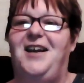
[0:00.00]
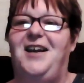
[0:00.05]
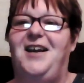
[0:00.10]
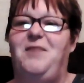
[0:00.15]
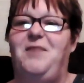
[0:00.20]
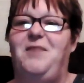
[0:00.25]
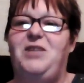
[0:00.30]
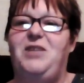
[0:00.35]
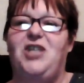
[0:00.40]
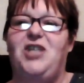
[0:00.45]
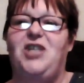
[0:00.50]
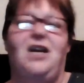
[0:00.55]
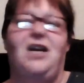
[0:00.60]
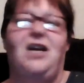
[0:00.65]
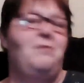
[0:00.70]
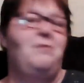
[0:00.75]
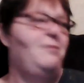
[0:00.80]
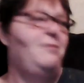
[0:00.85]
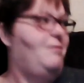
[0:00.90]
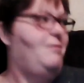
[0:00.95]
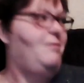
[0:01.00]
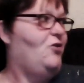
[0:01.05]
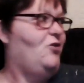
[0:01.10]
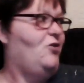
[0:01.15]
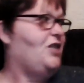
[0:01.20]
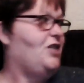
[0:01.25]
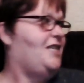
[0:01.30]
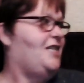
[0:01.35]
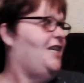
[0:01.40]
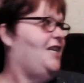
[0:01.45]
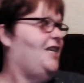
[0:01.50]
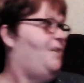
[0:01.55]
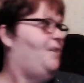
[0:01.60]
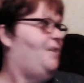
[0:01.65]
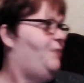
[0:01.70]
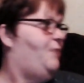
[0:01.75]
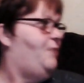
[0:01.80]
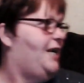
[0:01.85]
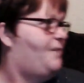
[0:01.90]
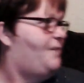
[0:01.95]
Michelle and Christina,
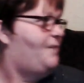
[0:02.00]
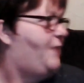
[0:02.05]
please